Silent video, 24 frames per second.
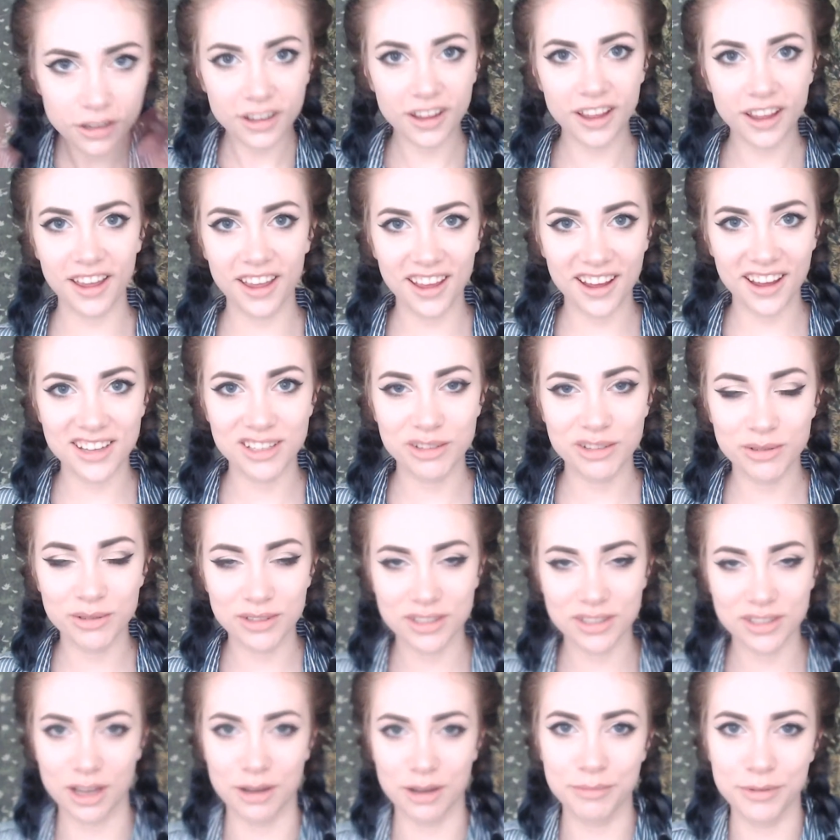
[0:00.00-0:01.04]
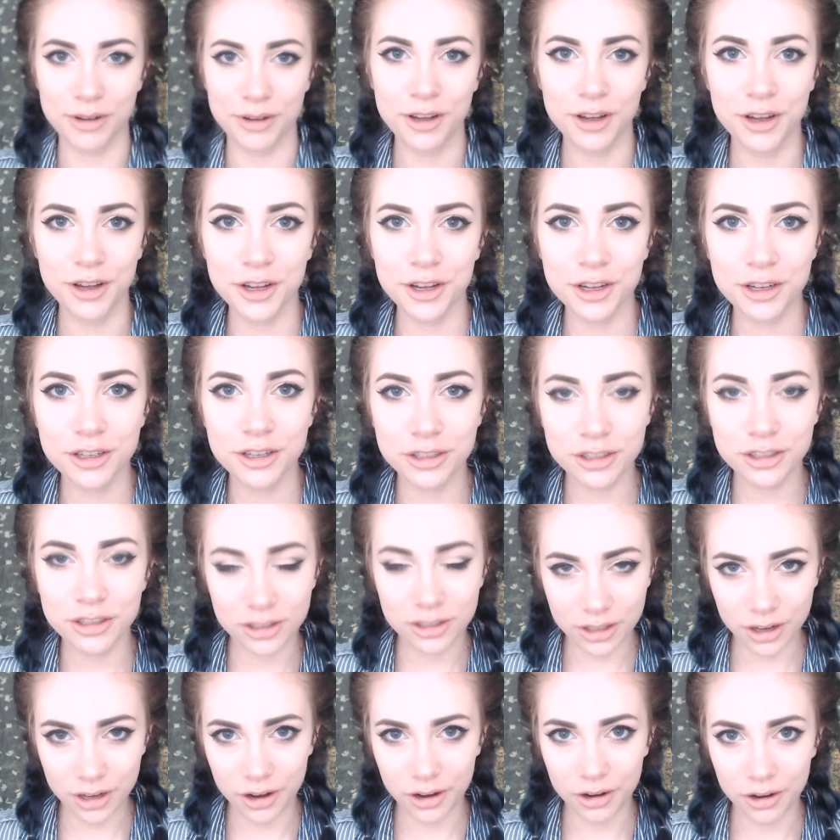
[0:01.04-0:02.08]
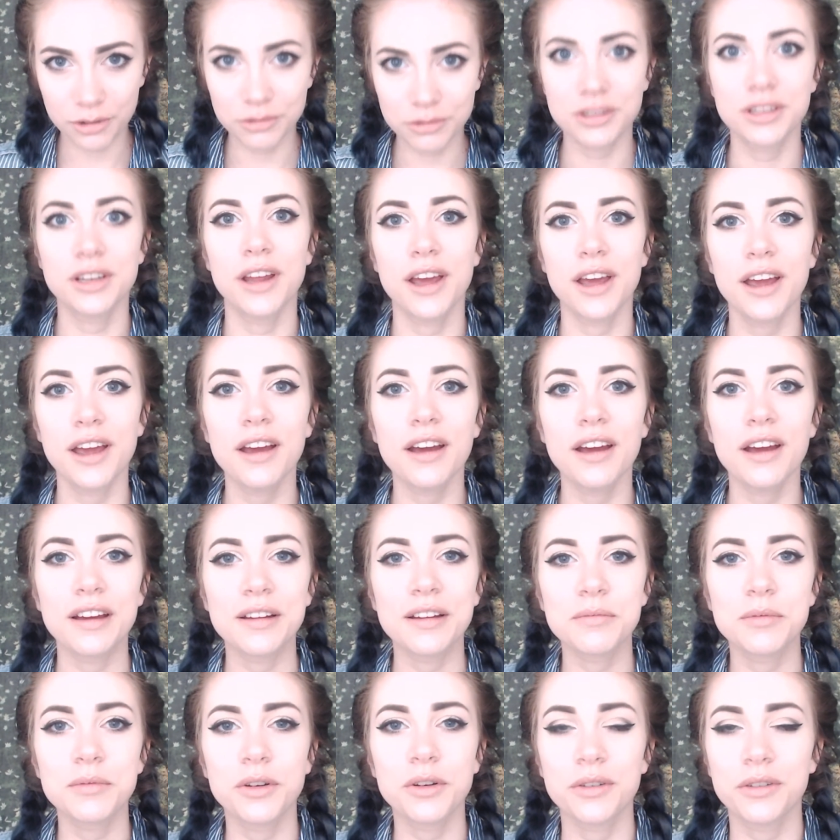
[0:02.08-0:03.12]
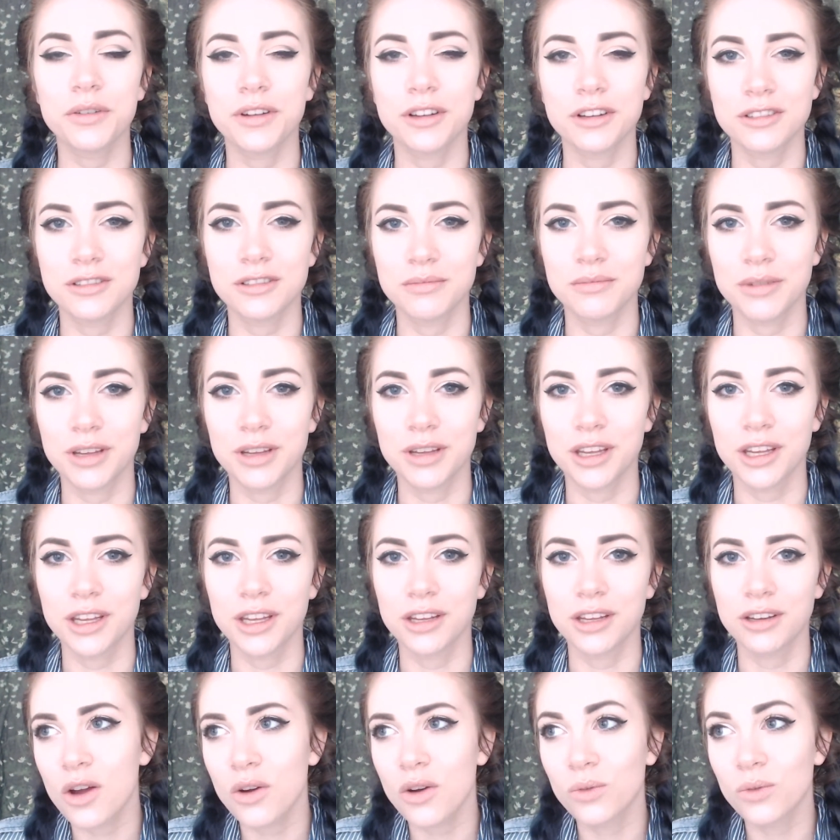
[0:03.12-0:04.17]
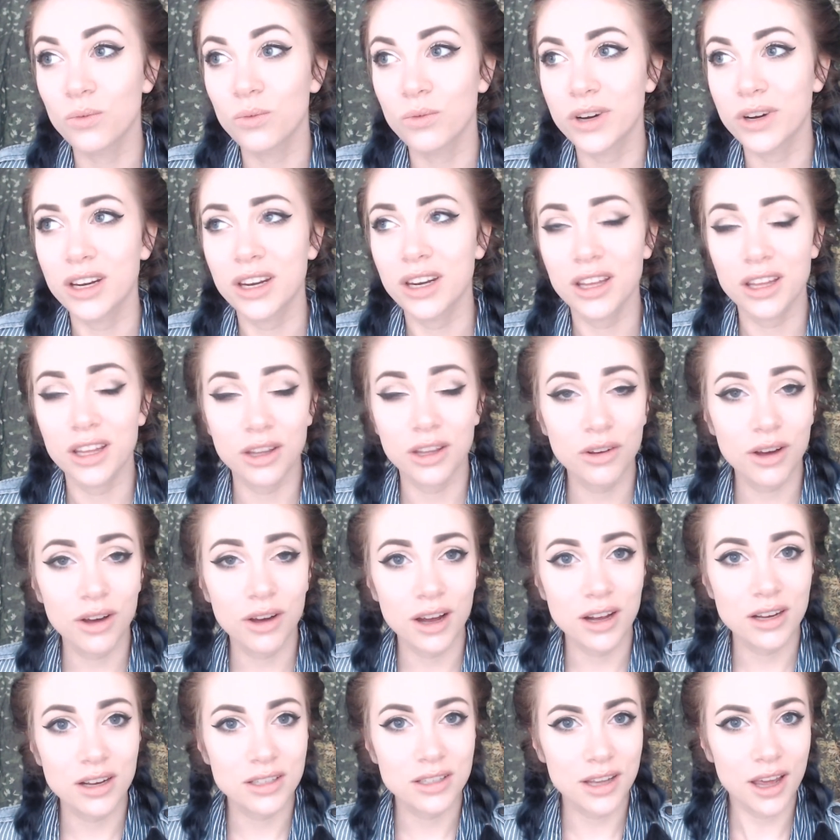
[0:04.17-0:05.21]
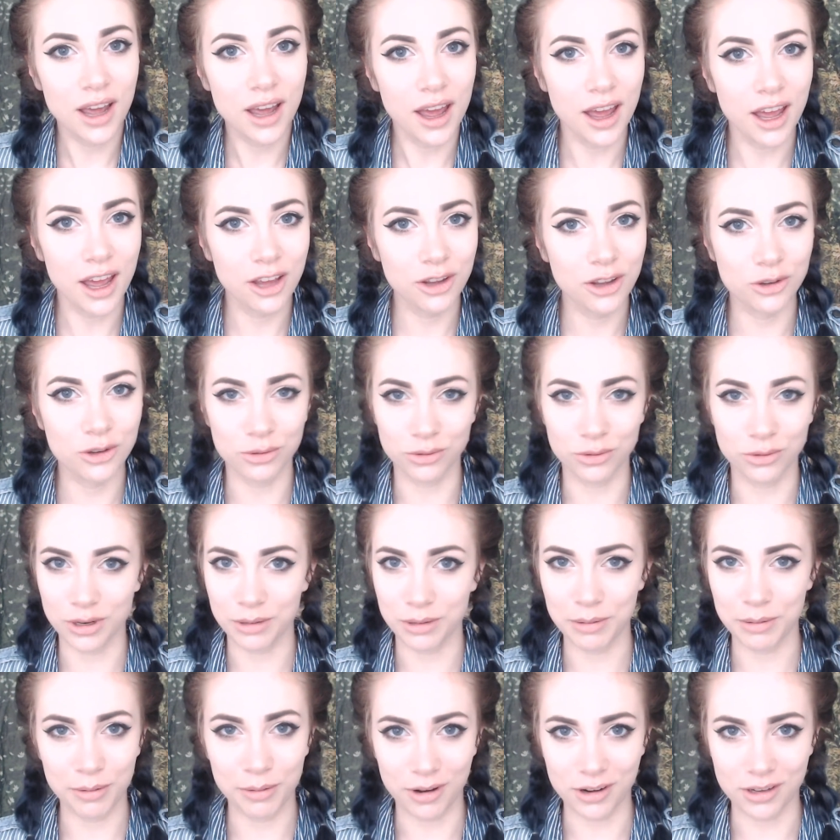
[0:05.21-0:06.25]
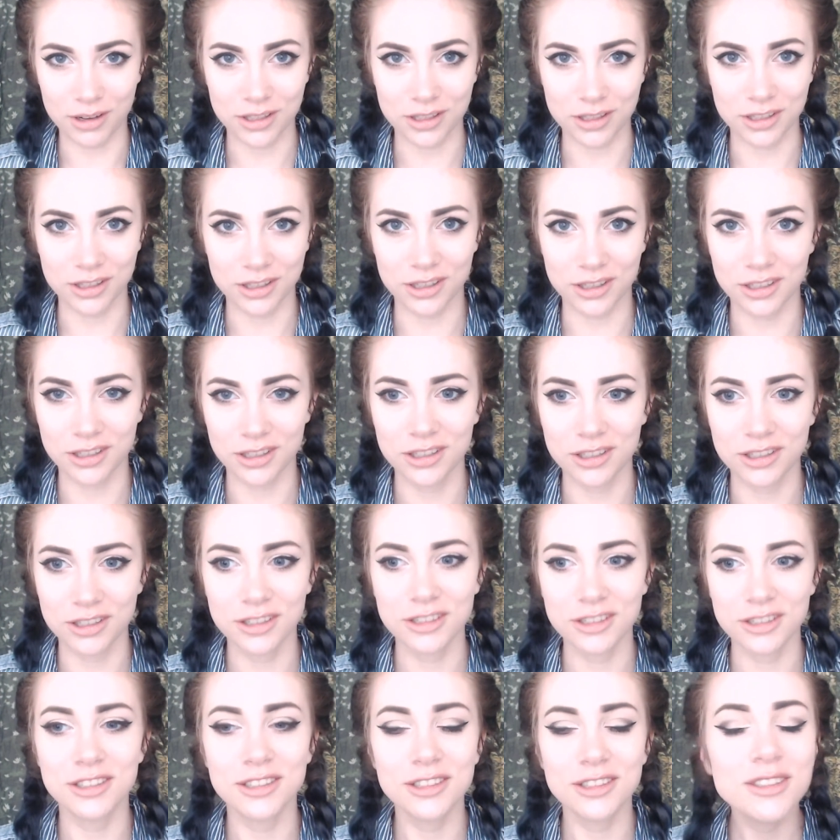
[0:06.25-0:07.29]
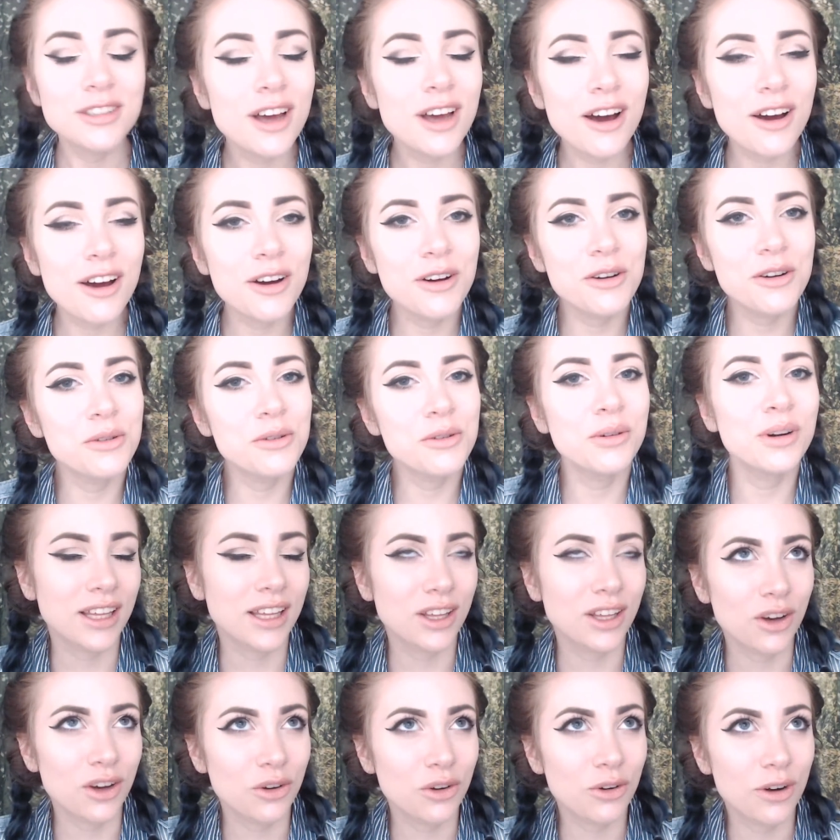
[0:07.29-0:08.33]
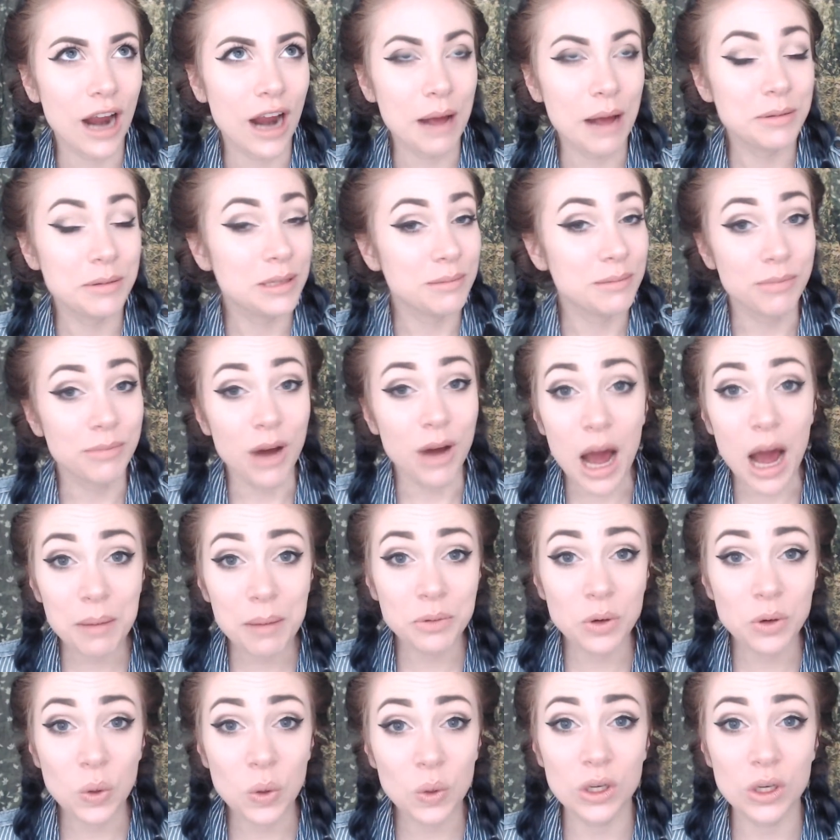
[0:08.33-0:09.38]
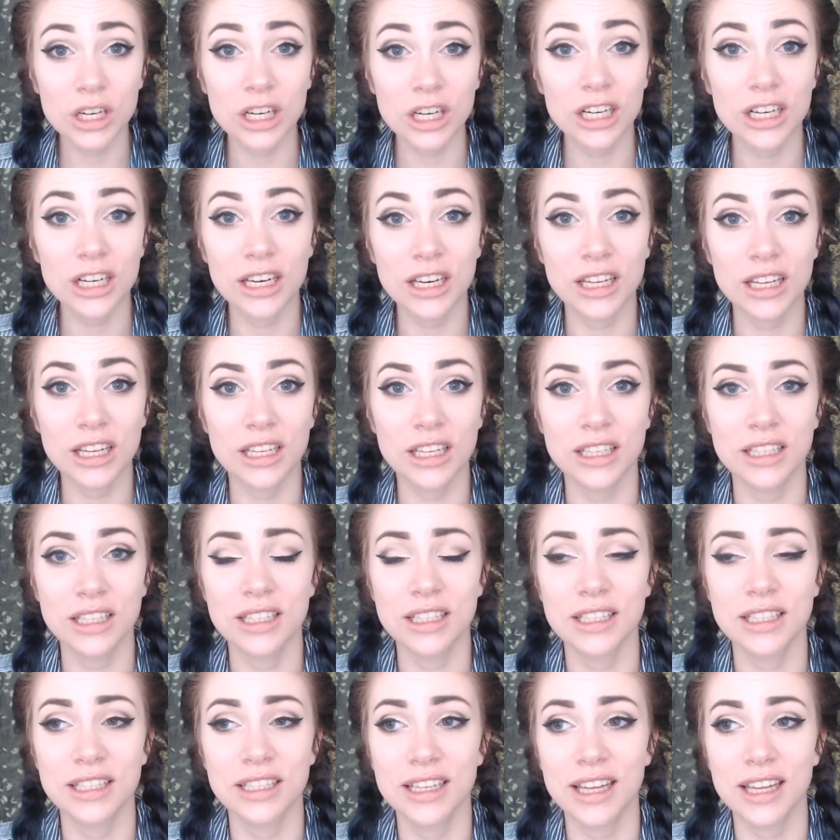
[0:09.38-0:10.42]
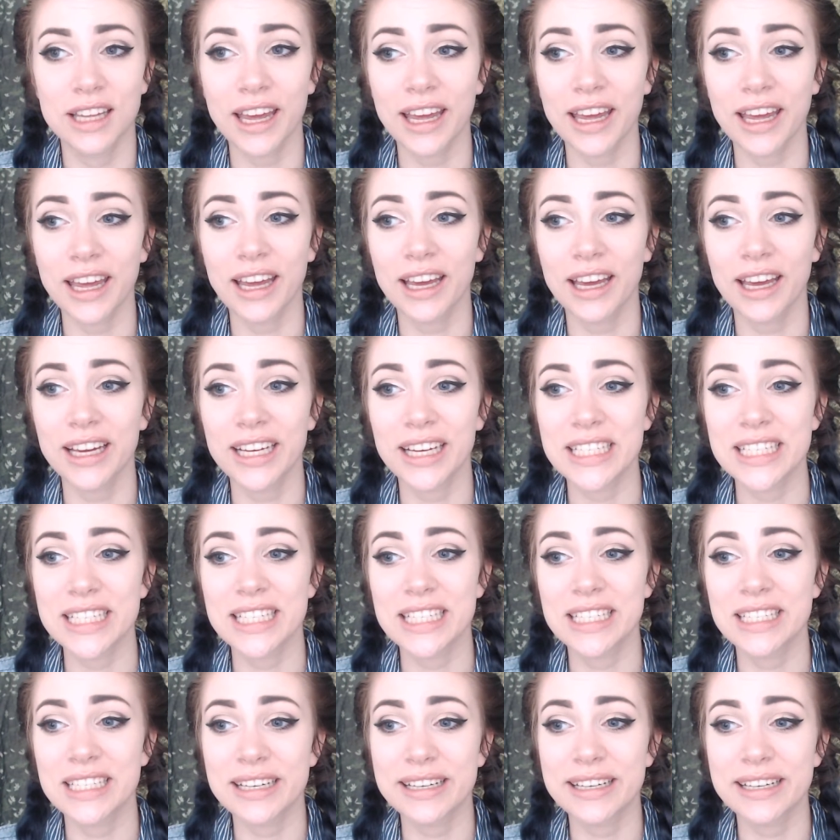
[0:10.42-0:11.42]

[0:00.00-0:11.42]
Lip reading: Hey guys, what's up? So today I'm going to be reading you guys a creepypasta. So go grab some popcorn and